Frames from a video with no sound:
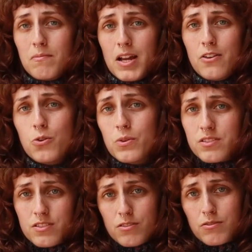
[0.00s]

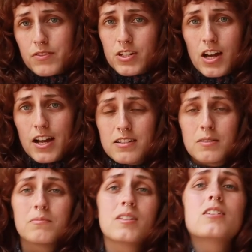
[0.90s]
newest thrifted
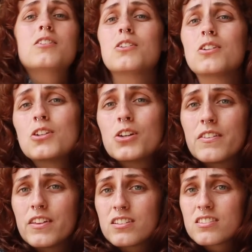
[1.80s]
item. Look
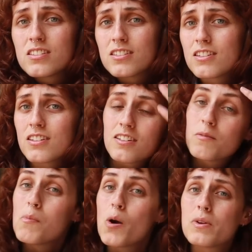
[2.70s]
at this.
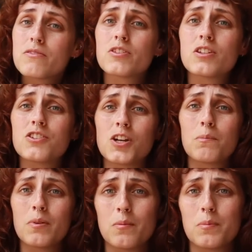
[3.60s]
Moment for the jumper,